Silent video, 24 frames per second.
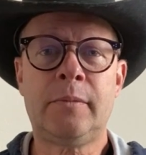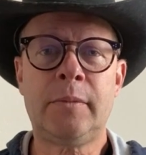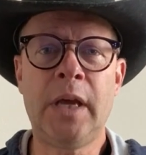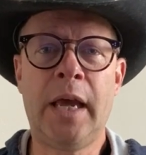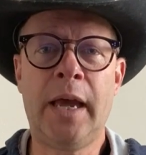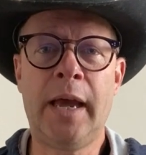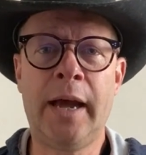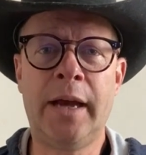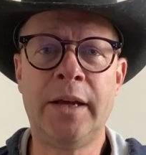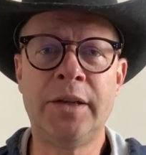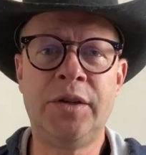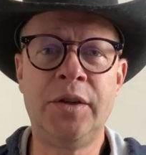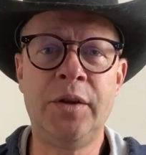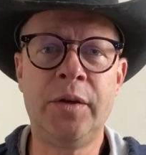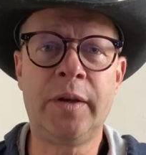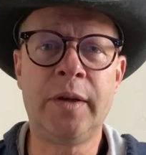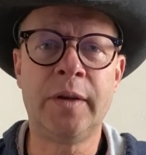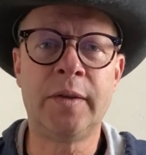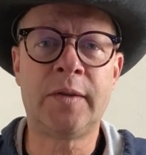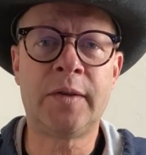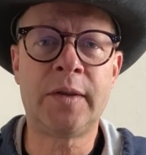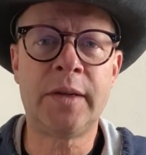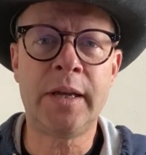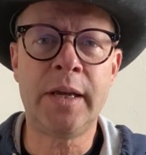As you
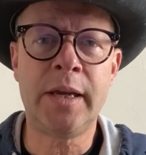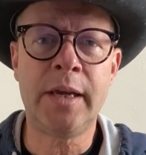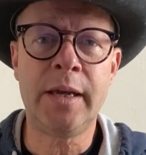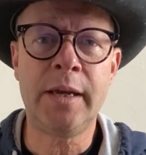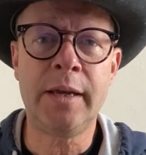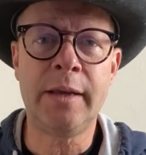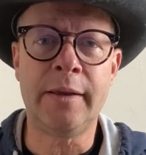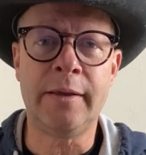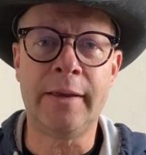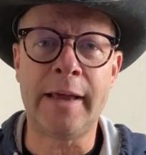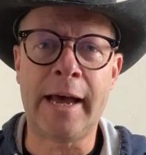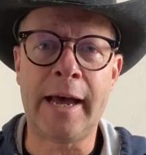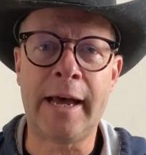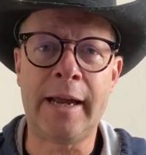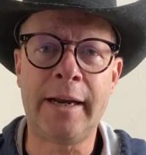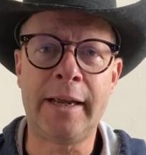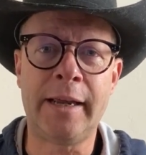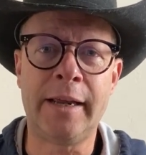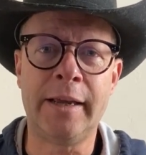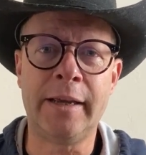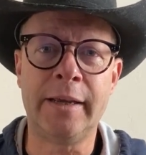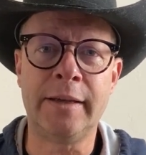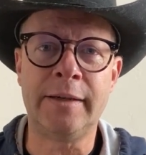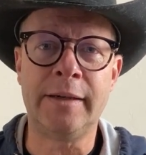can see, that
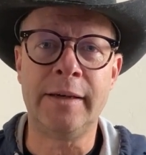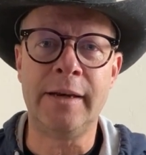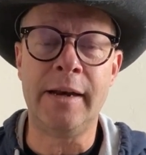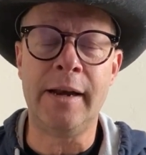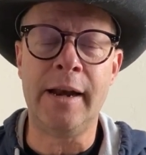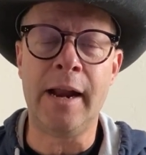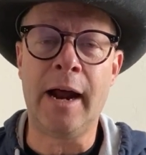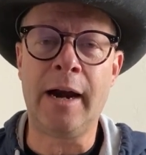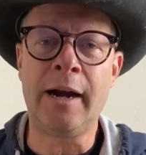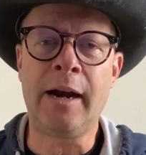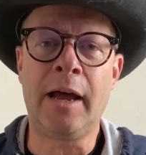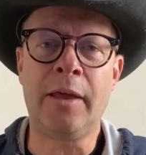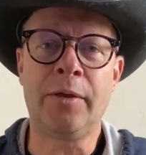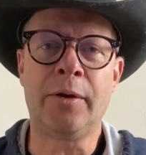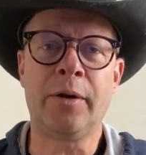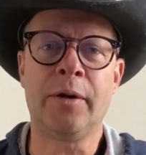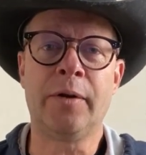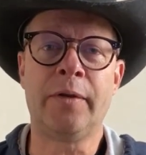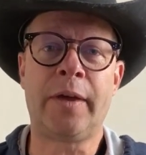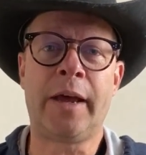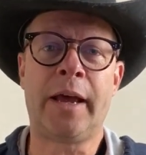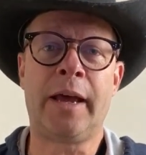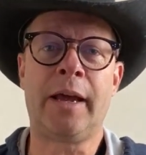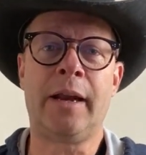is none other
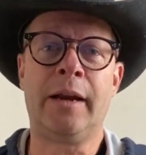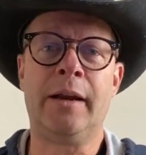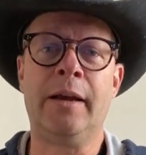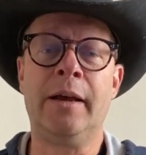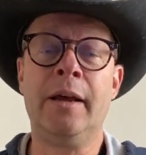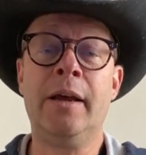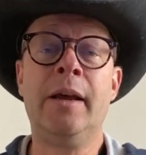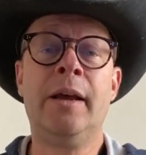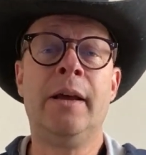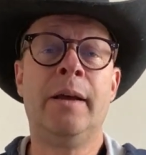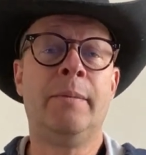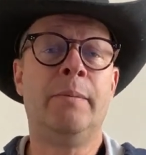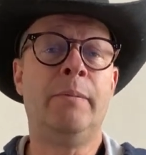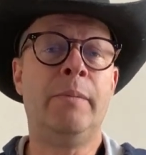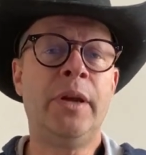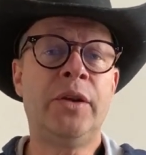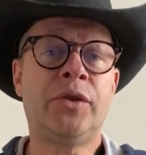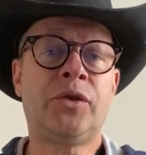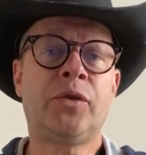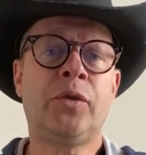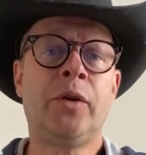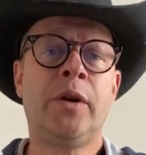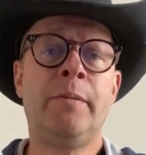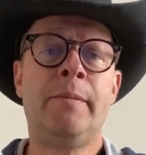than
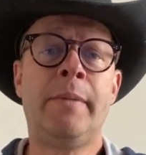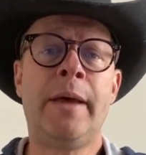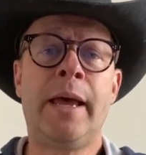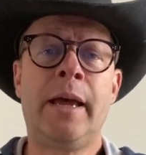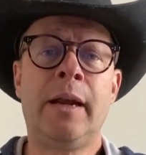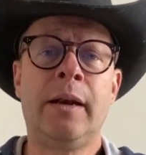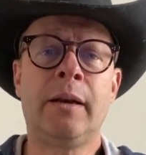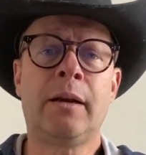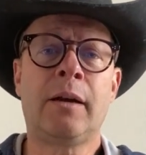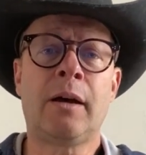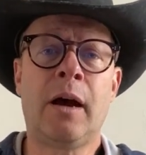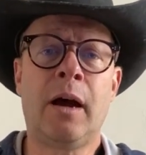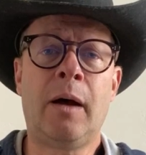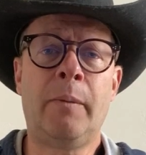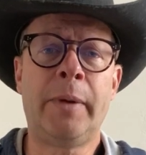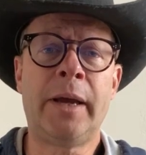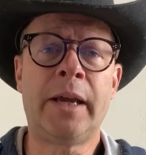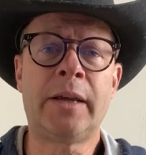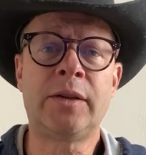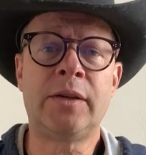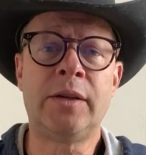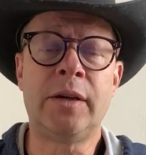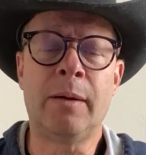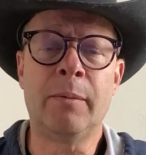Mystery Men
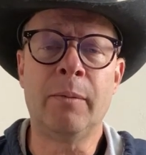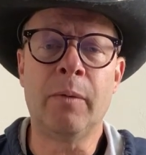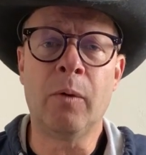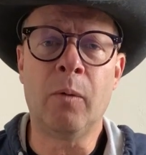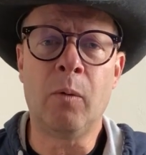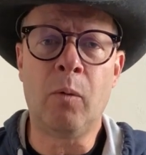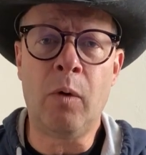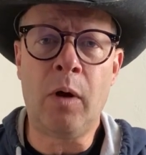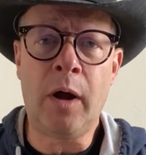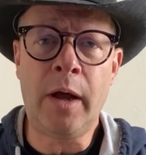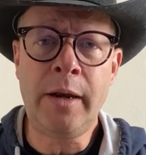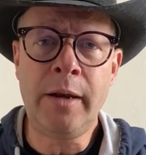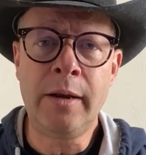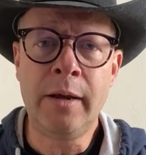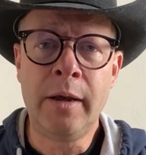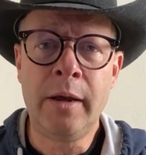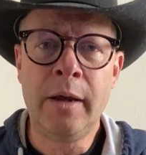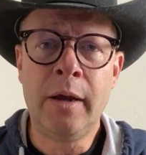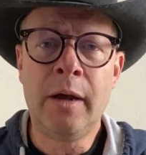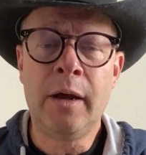Comics #1.